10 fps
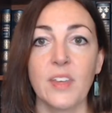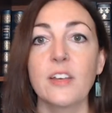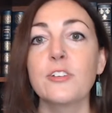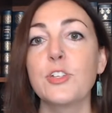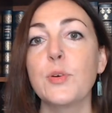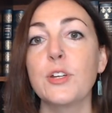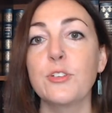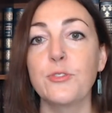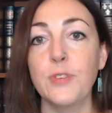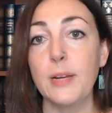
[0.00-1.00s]
So you can do
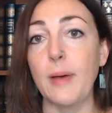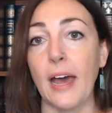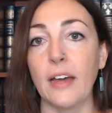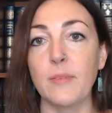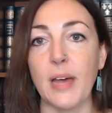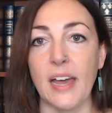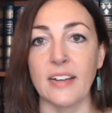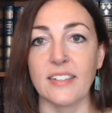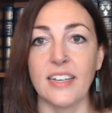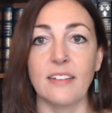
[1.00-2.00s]
feedback by
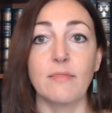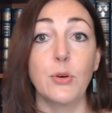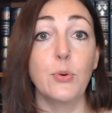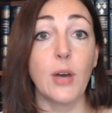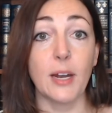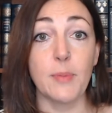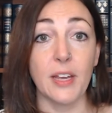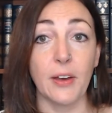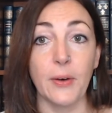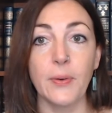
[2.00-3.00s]
asking who got a
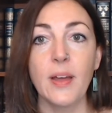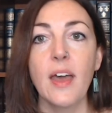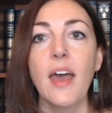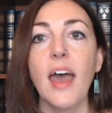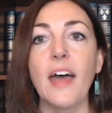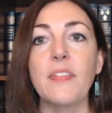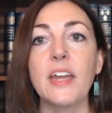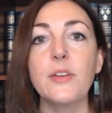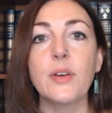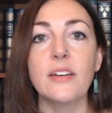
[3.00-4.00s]
bingo, and then
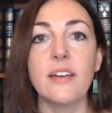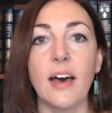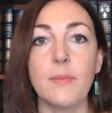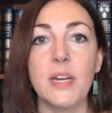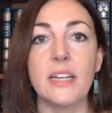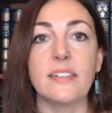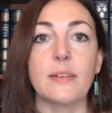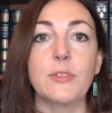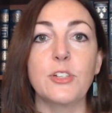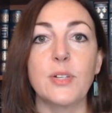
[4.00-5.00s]
you can nominate some
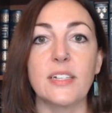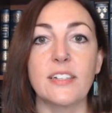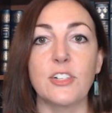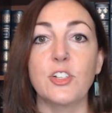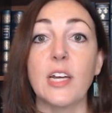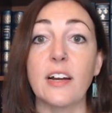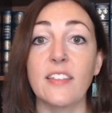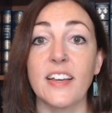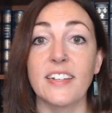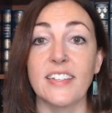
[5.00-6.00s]
students to share
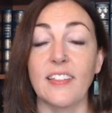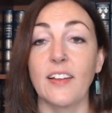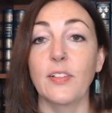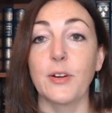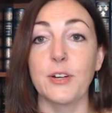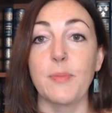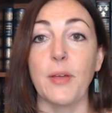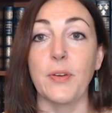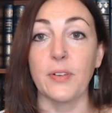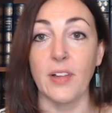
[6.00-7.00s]
things that they learned about
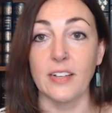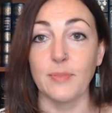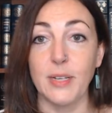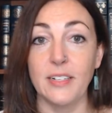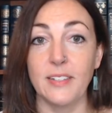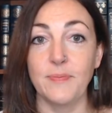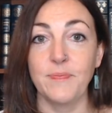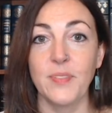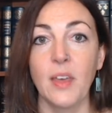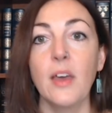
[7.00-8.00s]
their classmates.
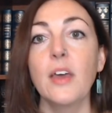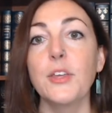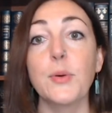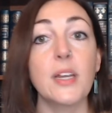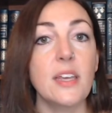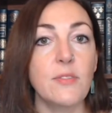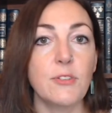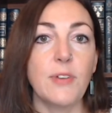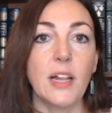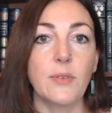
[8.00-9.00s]
You can even
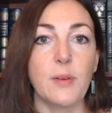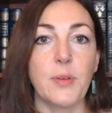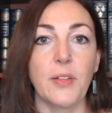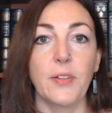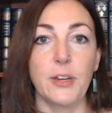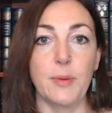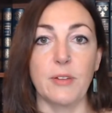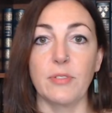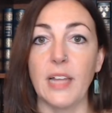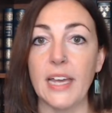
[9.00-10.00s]
follow up with a little bit of
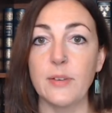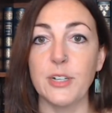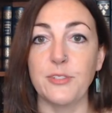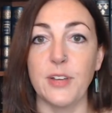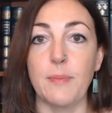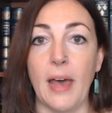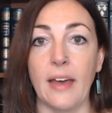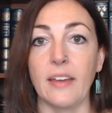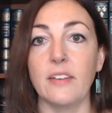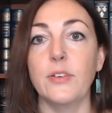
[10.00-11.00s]
language
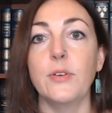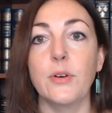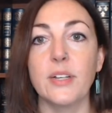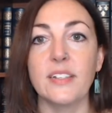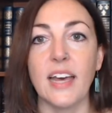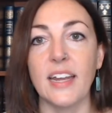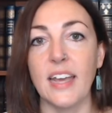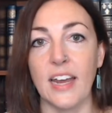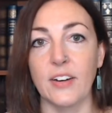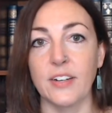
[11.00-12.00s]
feedback if you noticed any
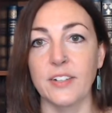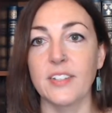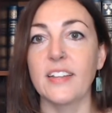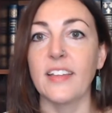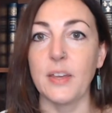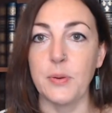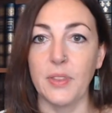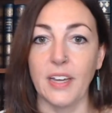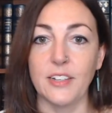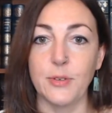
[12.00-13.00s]
errors that you would
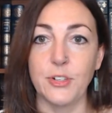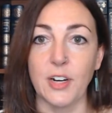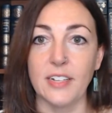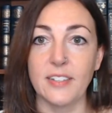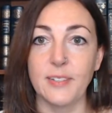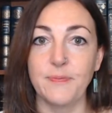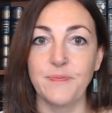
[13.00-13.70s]
like to address.